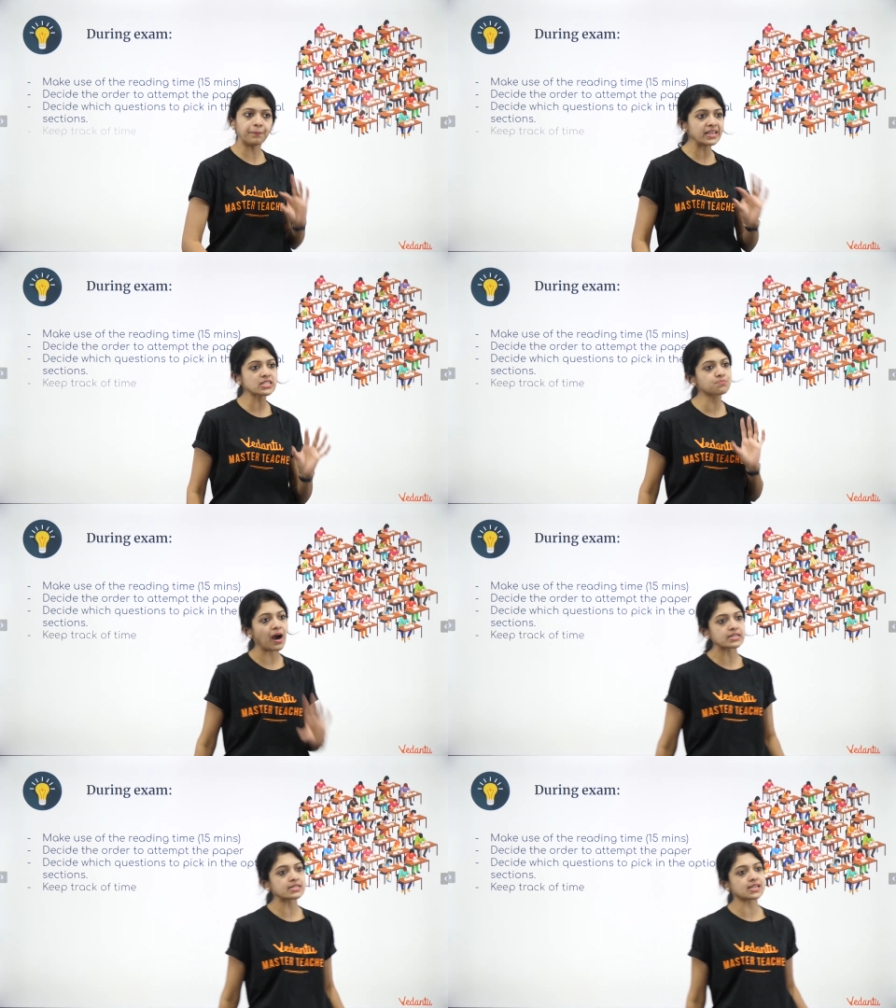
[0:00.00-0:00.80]
be
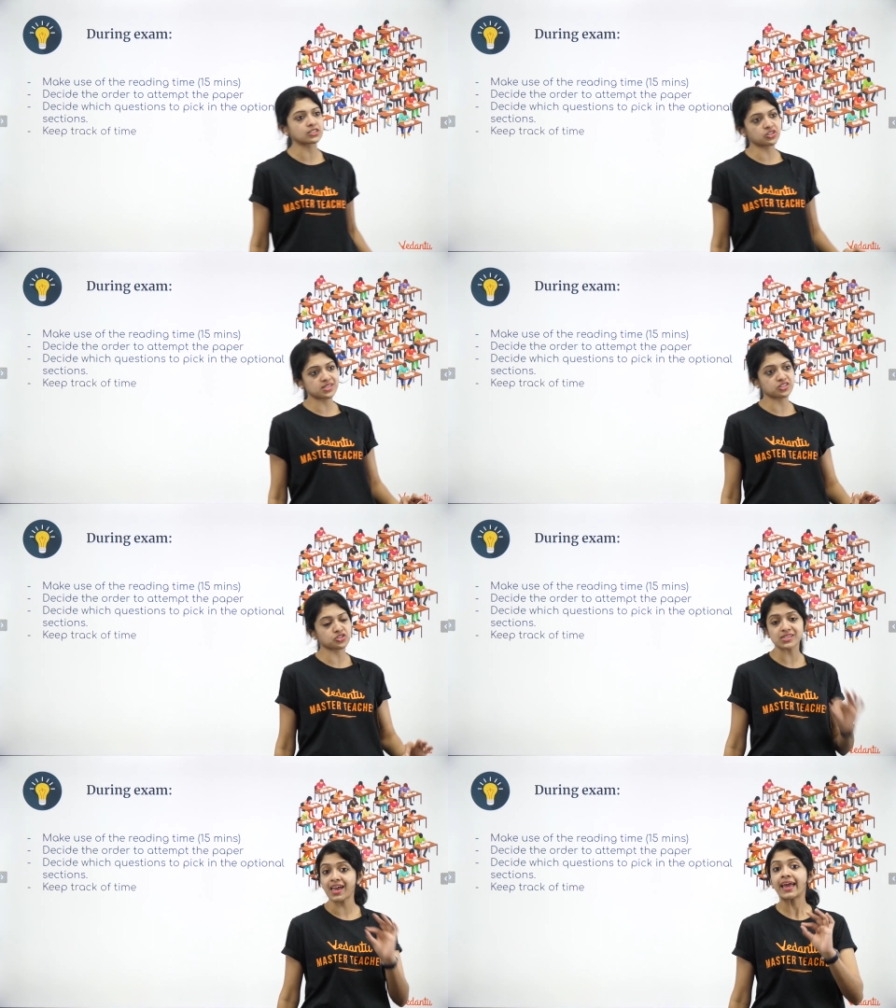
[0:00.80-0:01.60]
smart in such
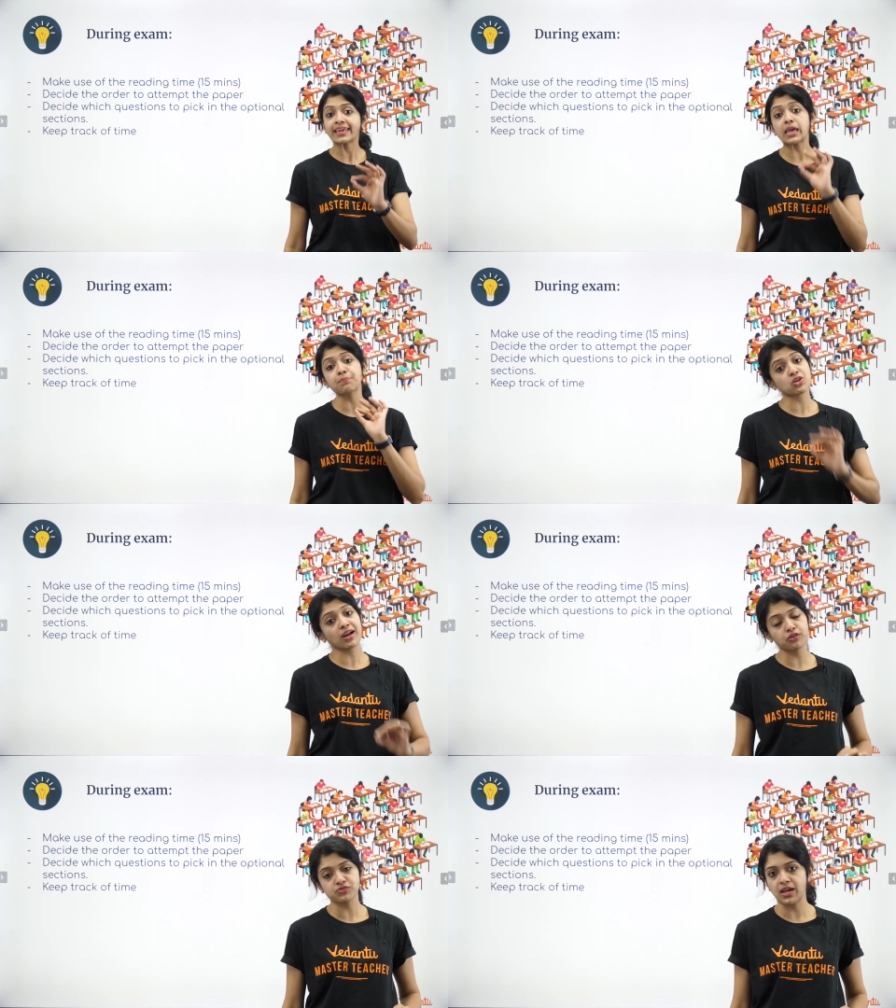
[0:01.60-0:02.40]
decisions. Keep
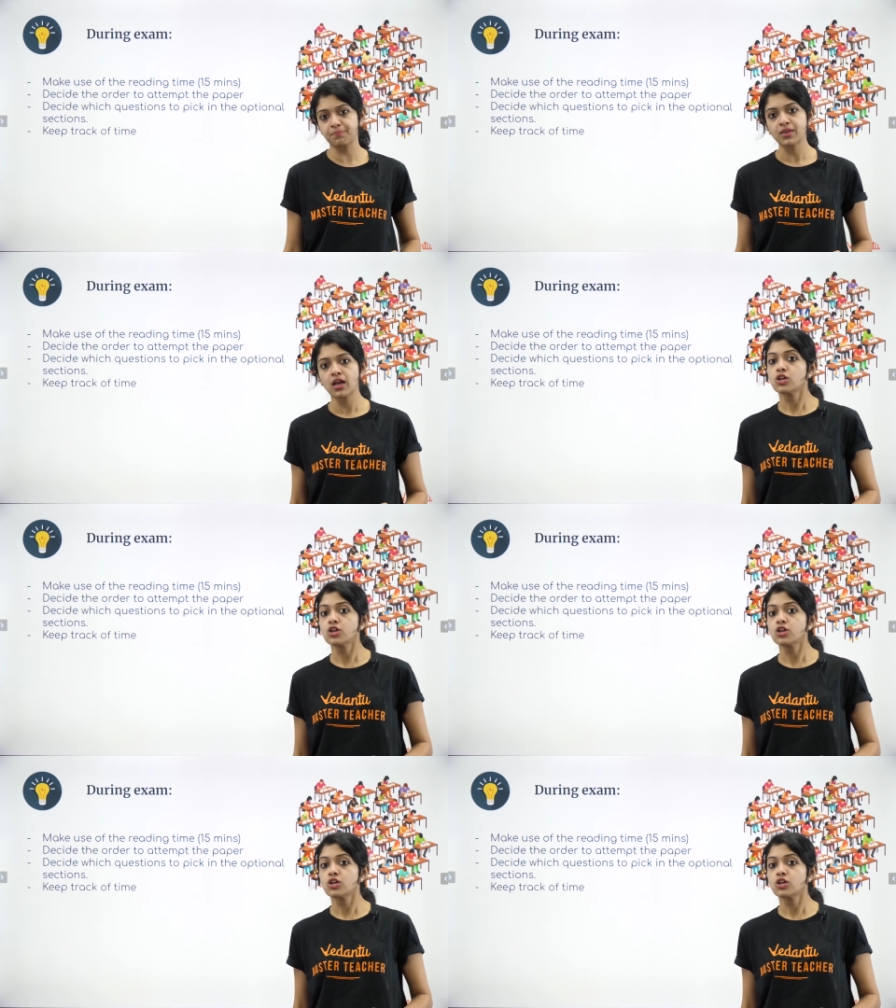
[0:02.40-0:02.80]
track of time.